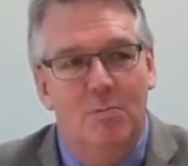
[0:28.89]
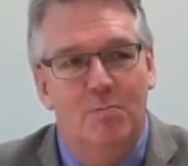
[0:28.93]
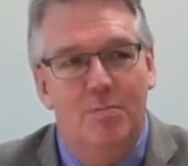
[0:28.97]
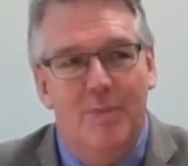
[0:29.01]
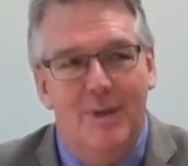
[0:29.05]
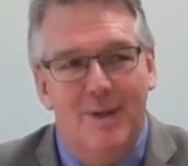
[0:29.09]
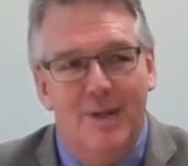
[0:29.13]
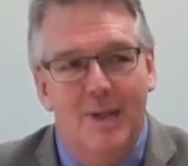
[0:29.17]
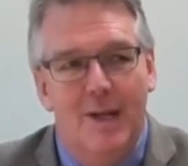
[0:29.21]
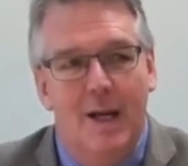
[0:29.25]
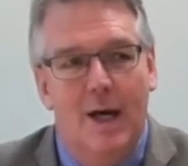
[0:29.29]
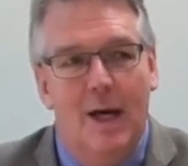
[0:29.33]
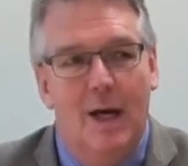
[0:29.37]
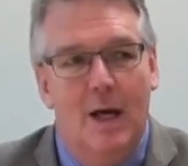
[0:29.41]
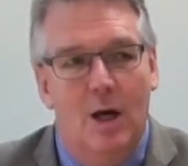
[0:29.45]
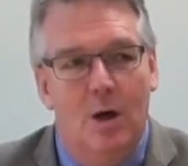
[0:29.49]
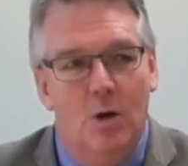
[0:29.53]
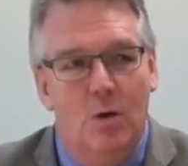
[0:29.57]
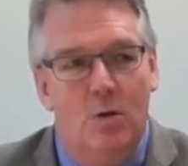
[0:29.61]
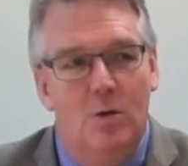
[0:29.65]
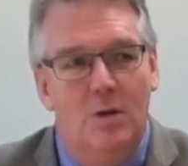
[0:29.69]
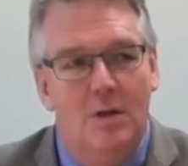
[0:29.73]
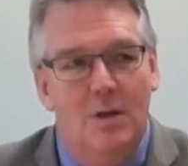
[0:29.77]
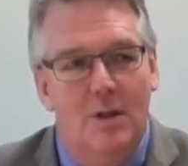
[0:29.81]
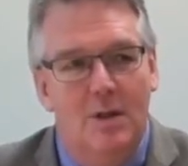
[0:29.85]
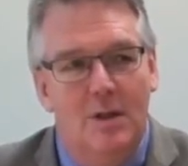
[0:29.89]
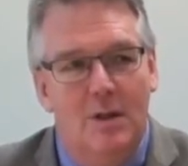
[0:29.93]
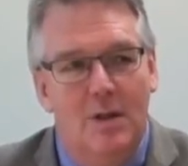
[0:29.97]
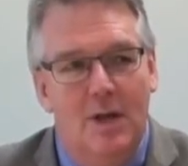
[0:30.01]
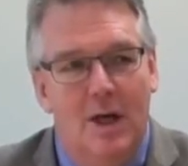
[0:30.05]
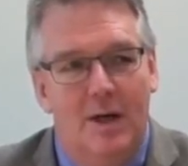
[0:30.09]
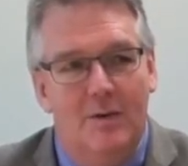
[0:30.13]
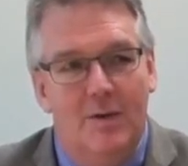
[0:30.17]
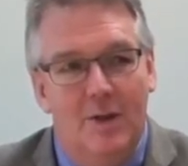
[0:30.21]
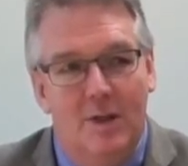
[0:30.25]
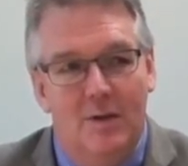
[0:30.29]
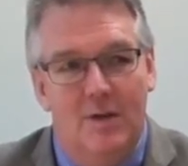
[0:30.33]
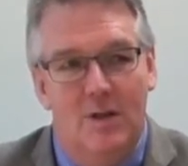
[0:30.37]
But now
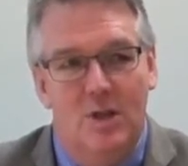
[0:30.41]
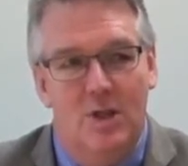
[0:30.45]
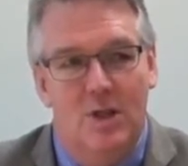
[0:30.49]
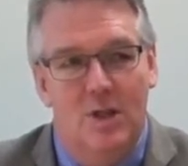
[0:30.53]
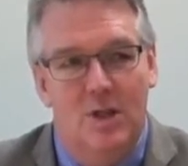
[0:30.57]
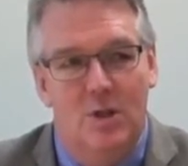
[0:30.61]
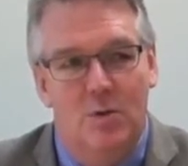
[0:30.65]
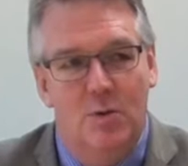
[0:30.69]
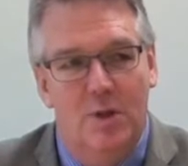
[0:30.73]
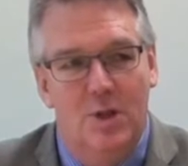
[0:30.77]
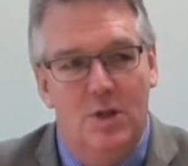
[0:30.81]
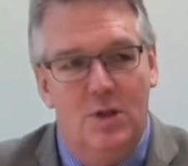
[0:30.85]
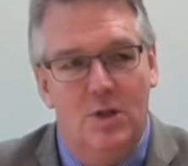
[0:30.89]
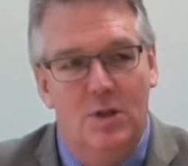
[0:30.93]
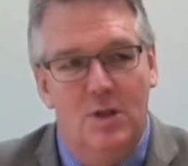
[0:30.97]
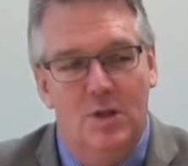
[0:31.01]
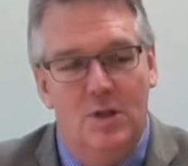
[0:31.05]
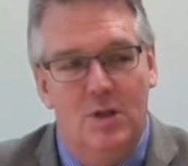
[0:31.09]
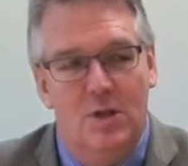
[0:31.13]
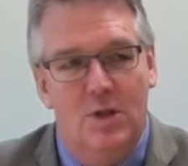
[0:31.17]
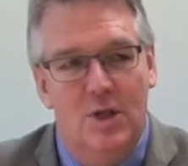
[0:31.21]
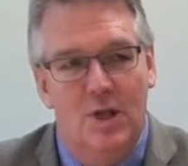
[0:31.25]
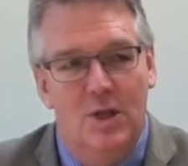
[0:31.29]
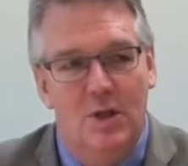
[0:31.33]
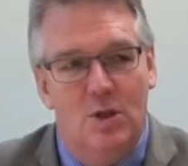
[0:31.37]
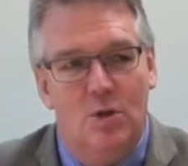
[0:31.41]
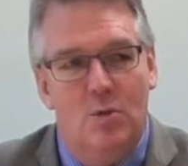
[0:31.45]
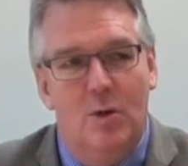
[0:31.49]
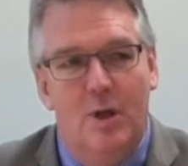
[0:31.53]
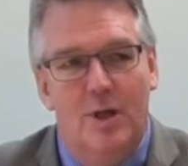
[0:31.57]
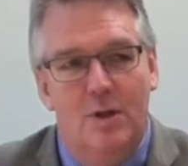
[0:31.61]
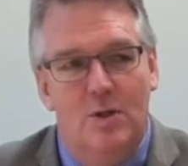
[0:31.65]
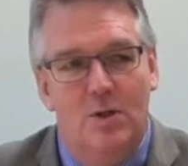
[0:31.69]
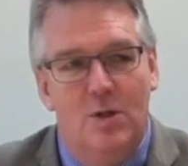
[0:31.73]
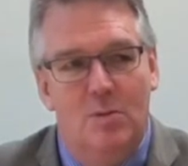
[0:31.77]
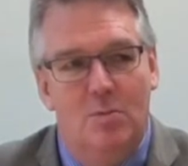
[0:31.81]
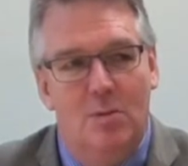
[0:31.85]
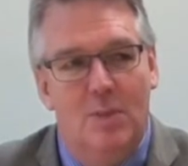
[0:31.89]
I think the situation has changed
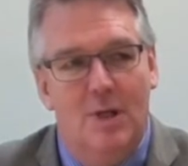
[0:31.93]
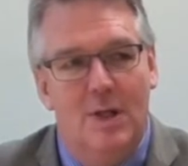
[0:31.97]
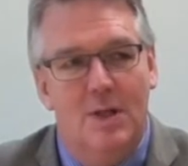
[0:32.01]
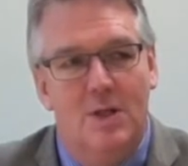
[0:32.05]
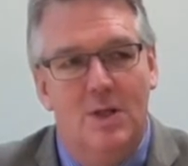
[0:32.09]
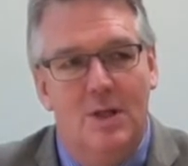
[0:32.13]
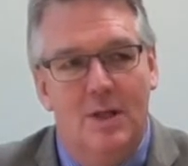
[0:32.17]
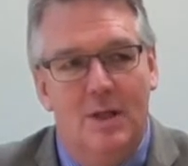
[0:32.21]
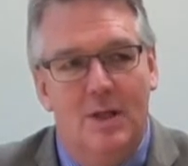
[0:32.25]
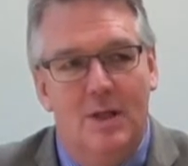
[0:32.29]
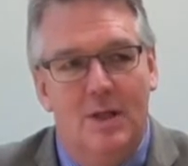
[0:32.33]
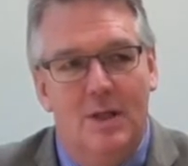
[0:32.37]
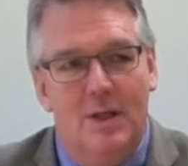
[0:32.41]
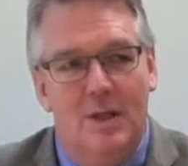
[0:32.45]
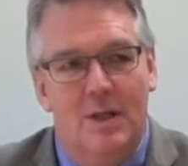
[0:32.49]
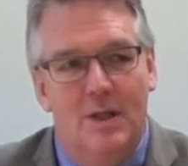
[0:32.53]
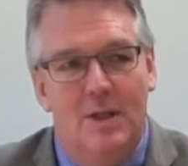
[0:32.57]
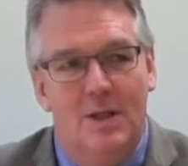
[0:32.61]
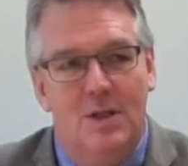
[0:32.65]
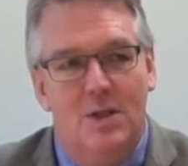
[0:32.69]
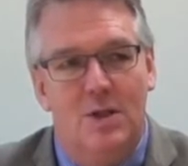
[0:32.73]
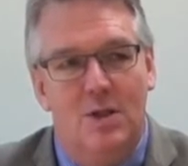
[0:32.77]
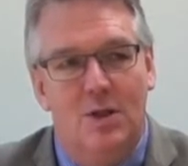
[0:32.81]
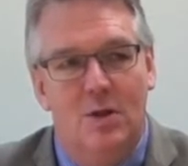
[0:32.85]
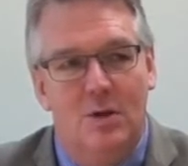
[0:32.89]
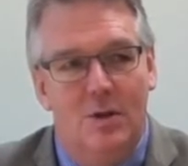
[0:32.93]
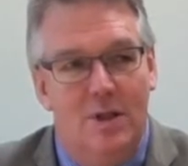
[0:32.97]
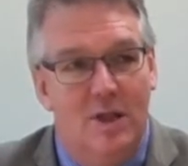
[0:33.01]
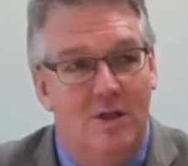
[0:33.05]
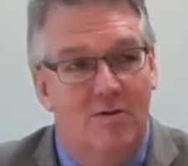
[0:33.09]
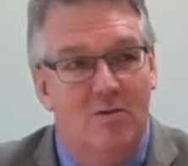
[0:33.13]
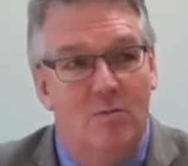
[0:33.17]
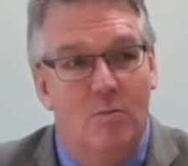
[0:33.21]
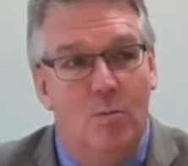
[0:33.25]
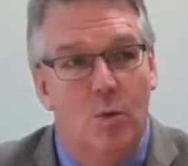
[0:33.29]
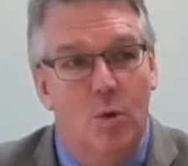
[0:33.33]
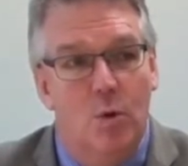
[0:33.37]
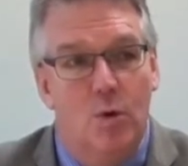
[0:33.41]
quite dramatically and it's got
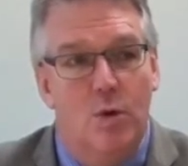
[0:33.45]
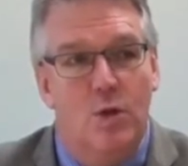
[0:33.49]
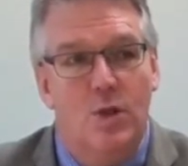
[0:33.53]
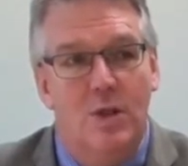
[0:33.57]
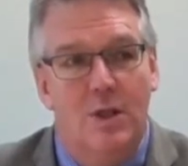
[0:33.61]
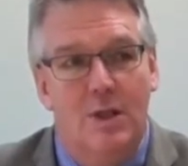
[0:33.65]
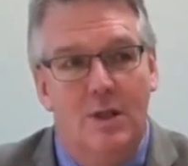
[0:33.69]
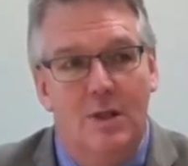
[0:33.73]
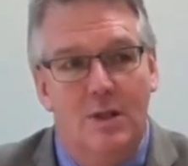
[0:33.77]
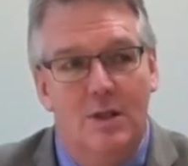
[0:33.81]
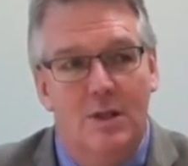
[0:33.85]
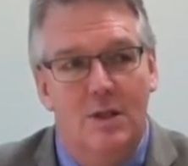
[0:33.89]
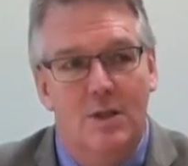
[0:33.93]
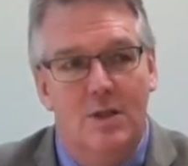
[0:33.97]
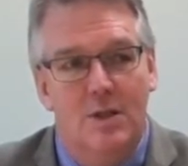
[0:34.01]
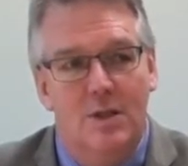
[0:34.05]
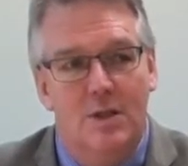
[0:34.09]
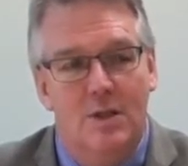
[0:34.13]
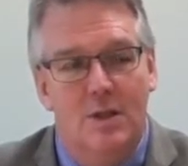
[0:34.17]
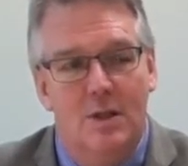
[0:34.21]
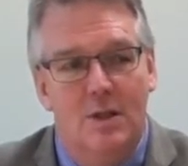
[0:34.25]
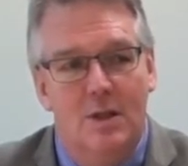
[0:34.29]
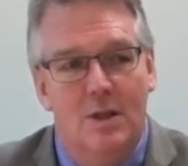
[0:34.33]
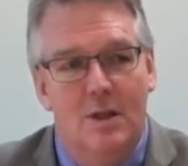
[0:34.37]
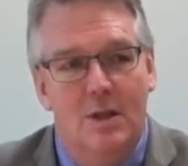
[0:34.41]
even more serious.